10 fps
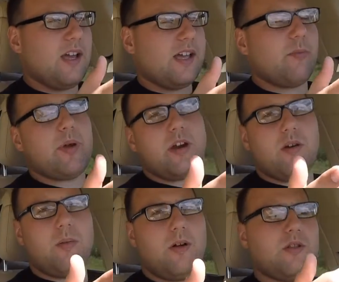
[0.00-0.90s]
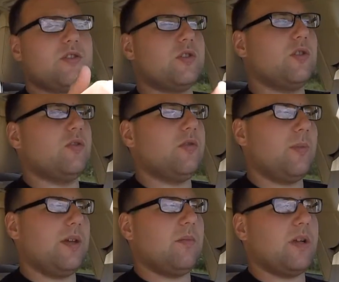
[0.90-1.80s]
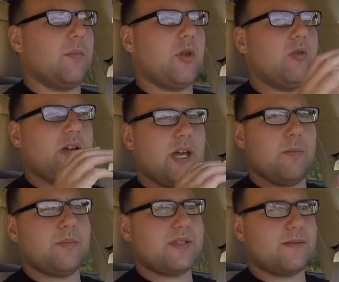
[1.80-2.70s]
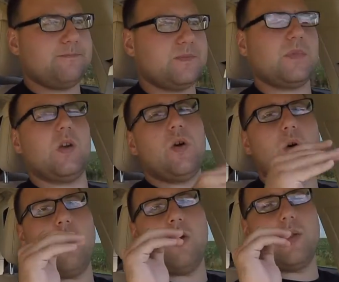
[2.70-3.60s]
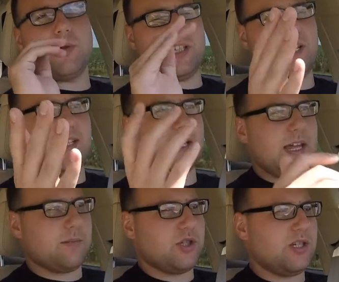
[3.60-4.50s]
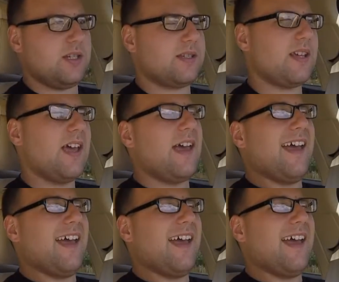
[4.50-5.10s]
comparable to the BMW M's or the Mercedes AMGs.